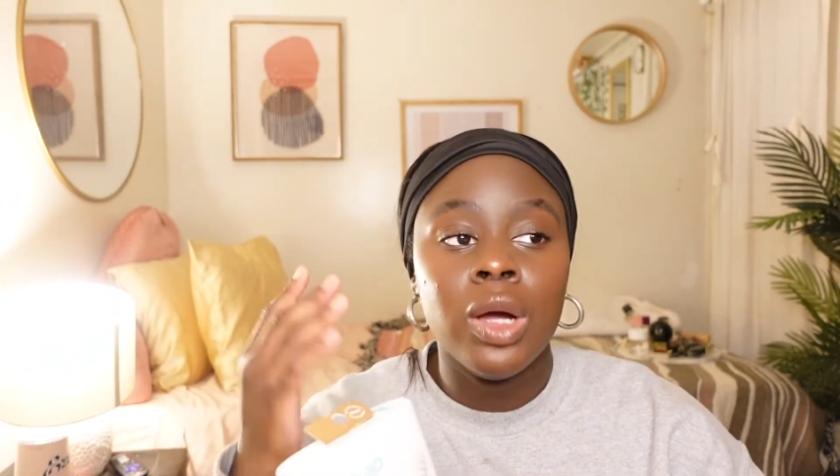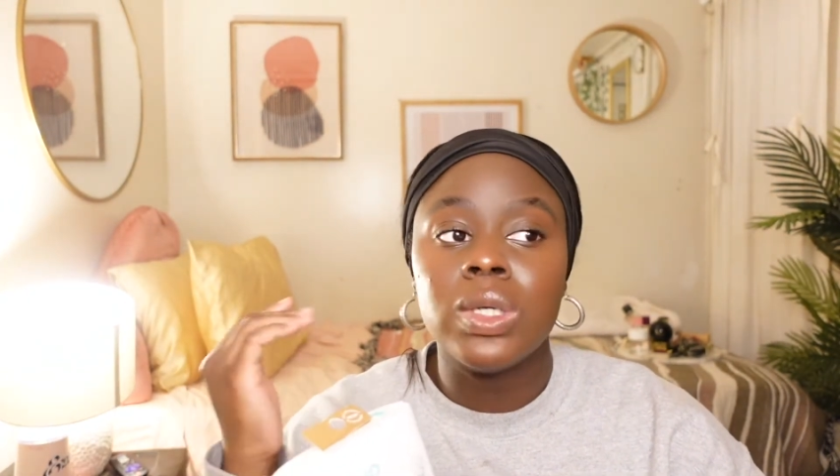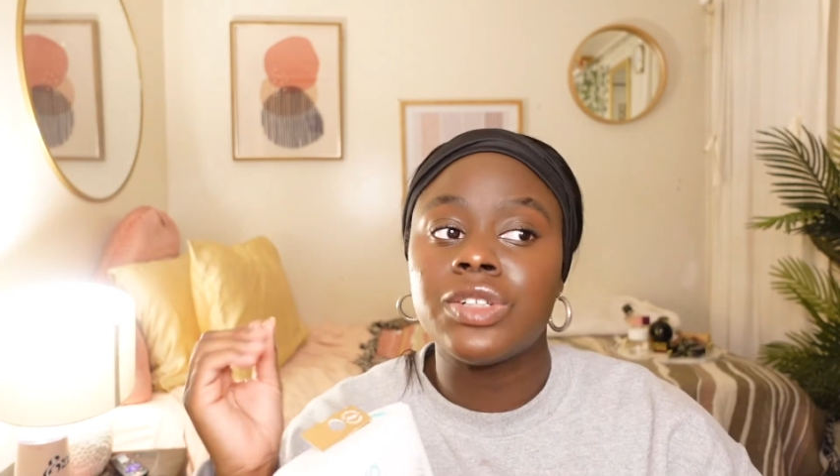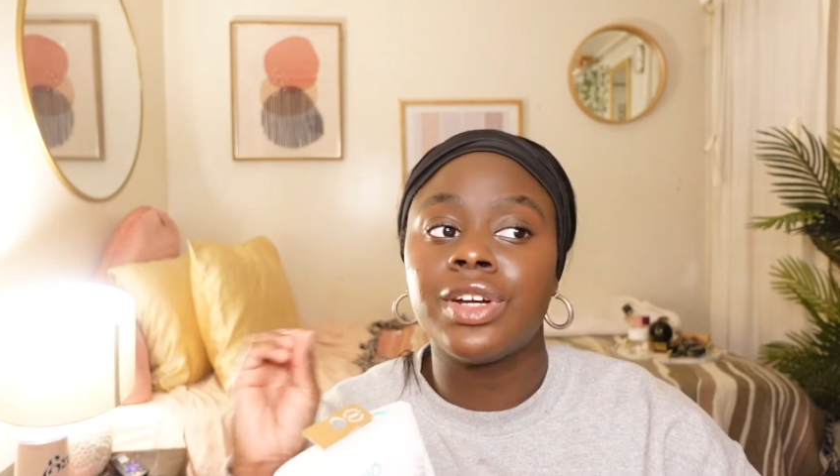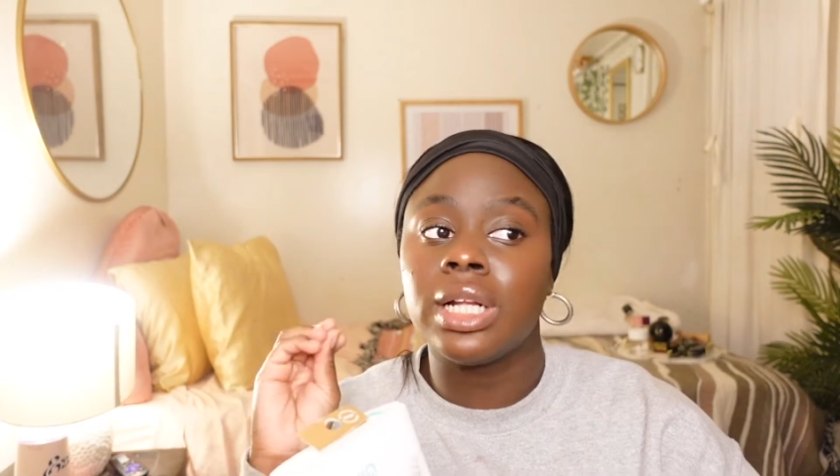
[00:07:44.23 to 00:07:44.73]

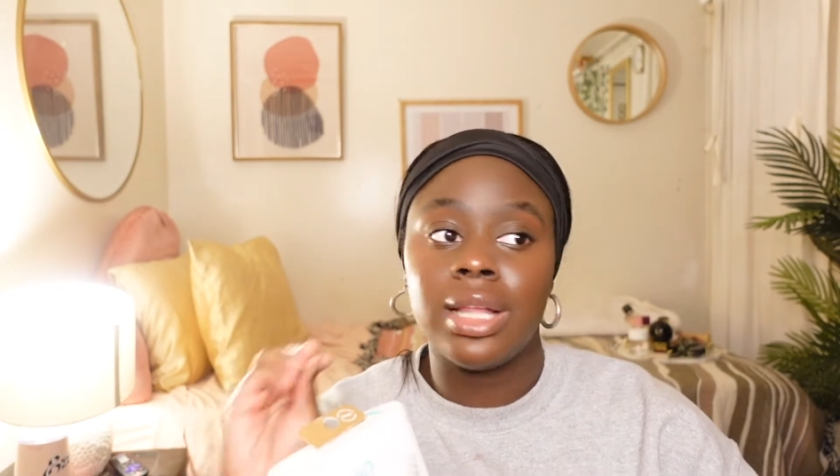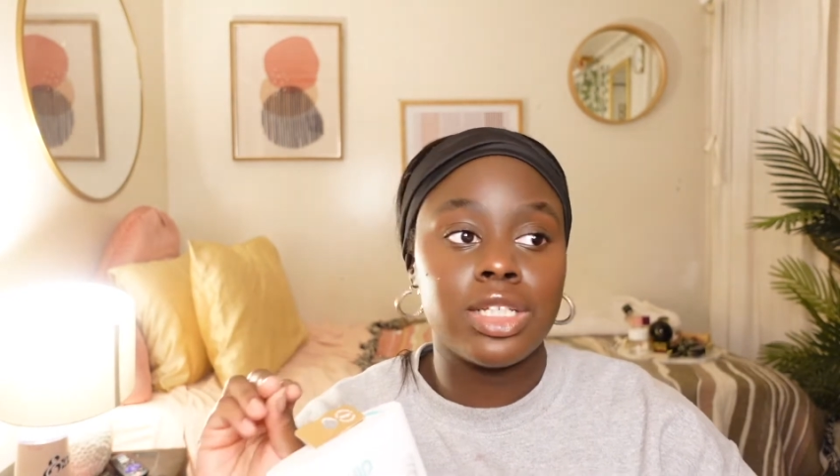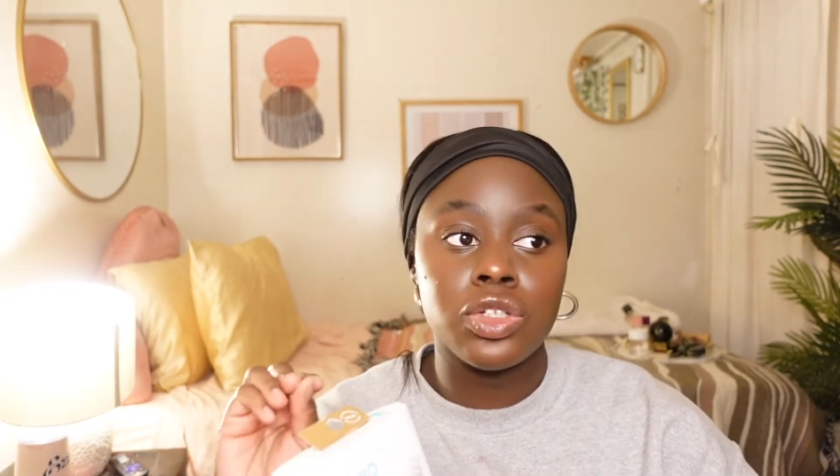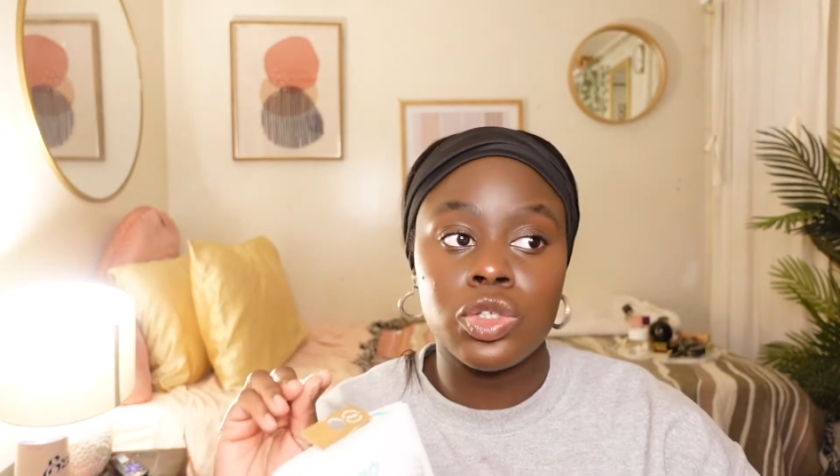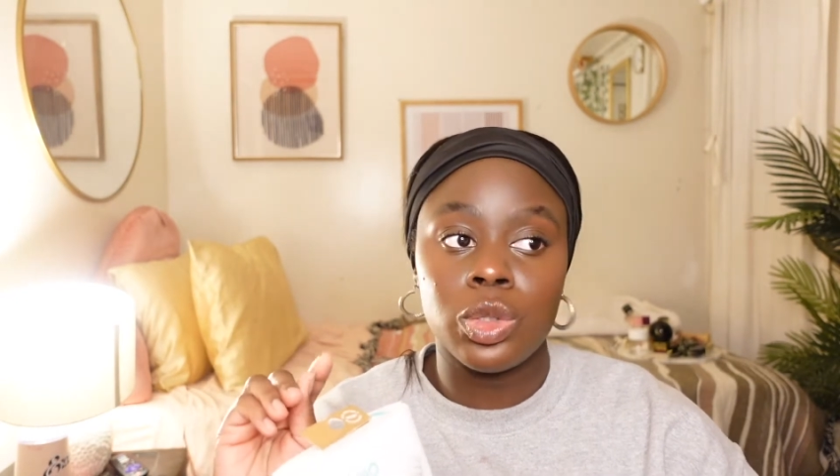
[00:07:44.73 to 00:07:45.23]
which for an
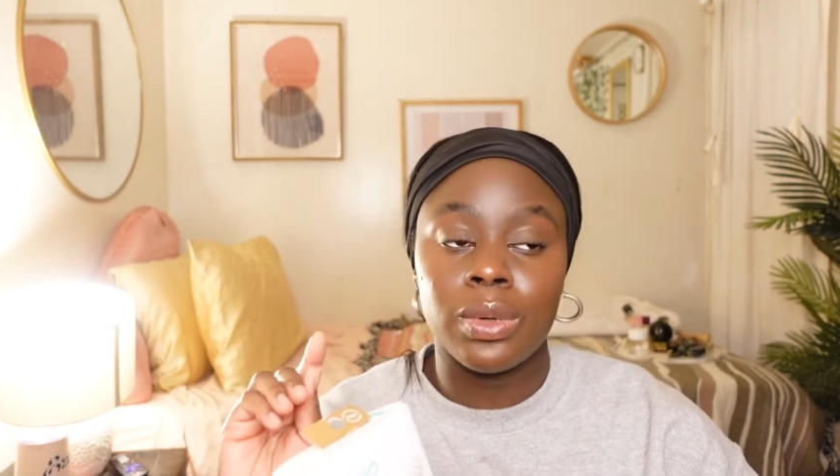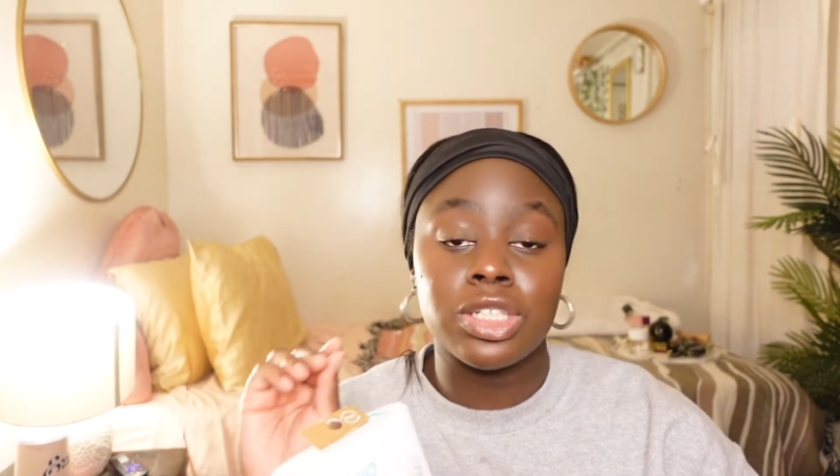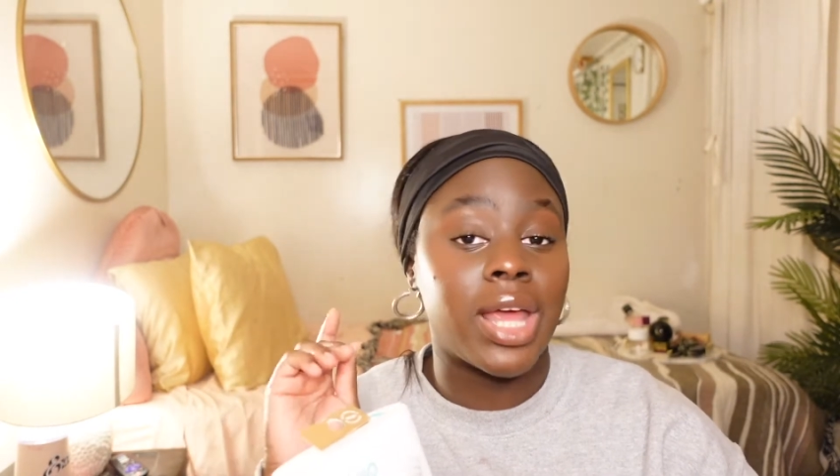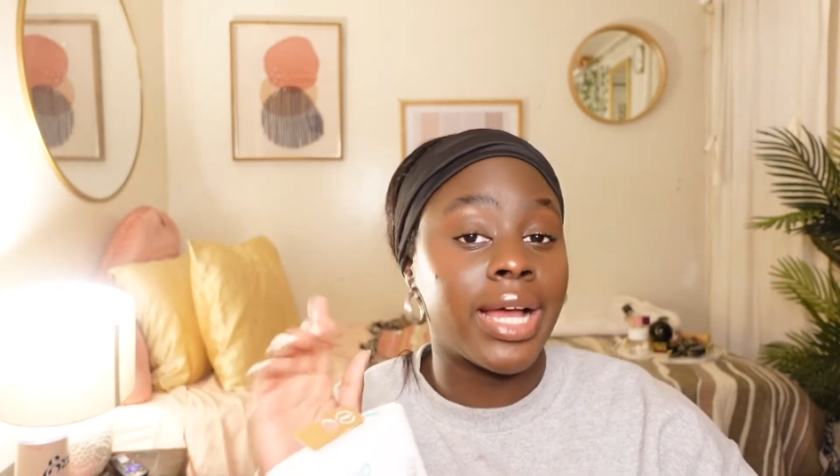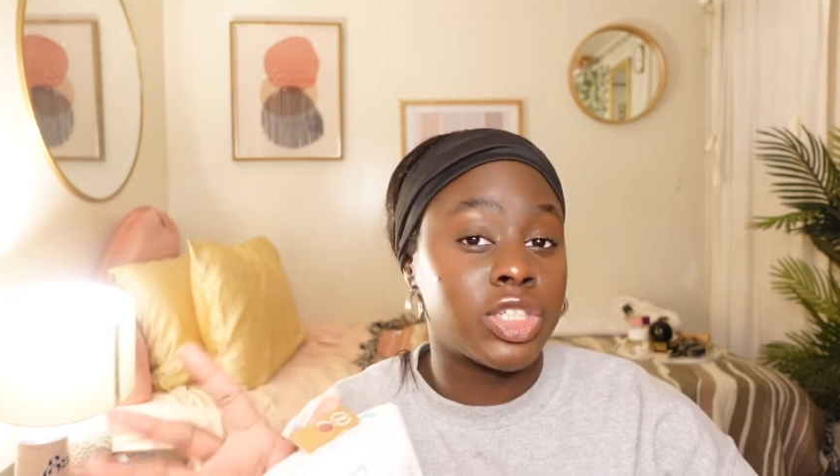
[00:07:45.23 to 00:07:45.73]
electric
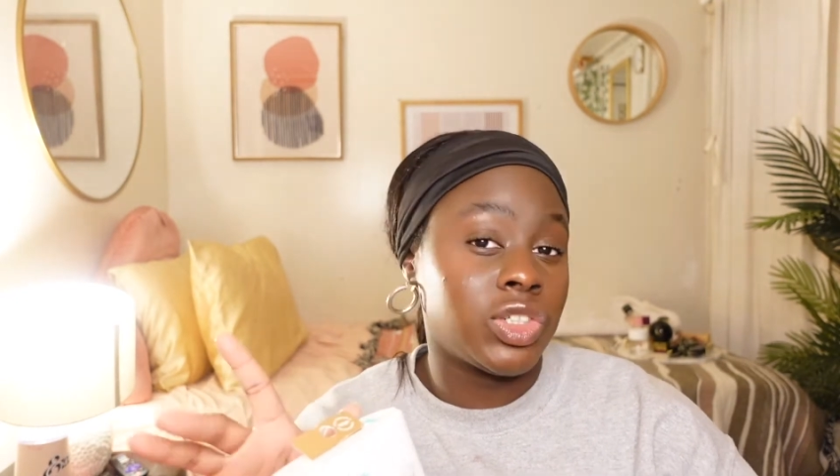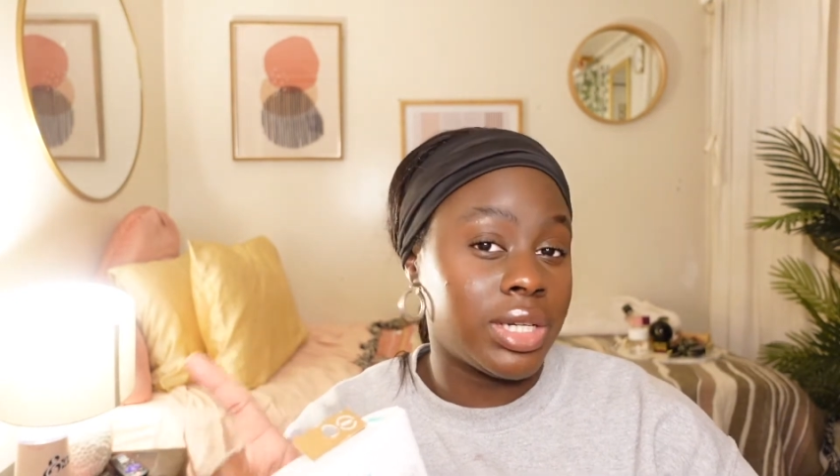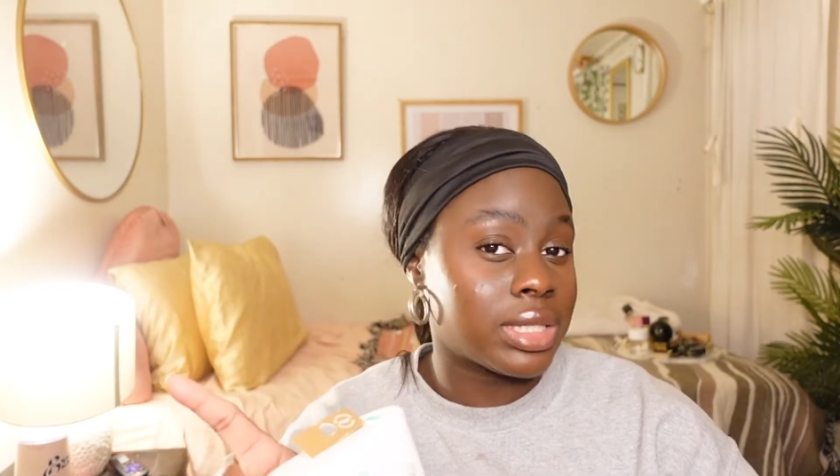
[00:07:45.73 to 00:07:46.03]
toothbrush actually